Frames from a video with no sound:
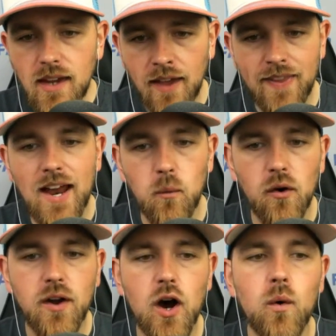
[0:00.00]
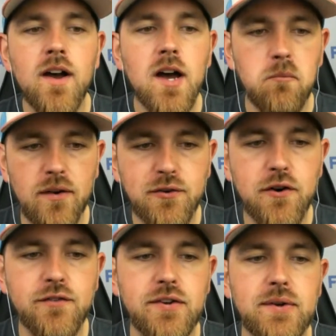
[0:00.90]
And then I will go
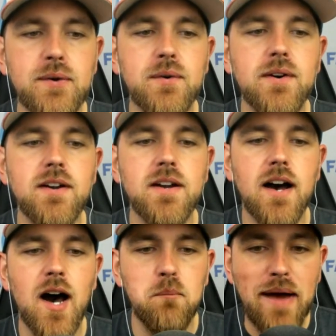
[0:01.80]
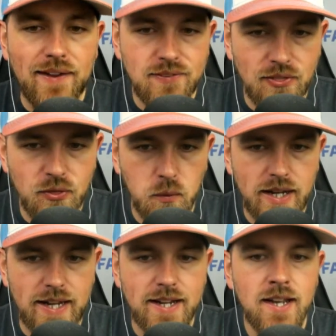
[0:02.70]
Musgrove two, uh, Bassitt
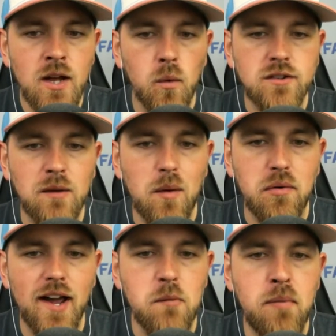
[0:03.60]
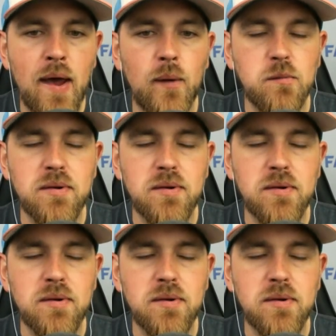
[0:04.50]
three. We'll talk about Brayan Bello as a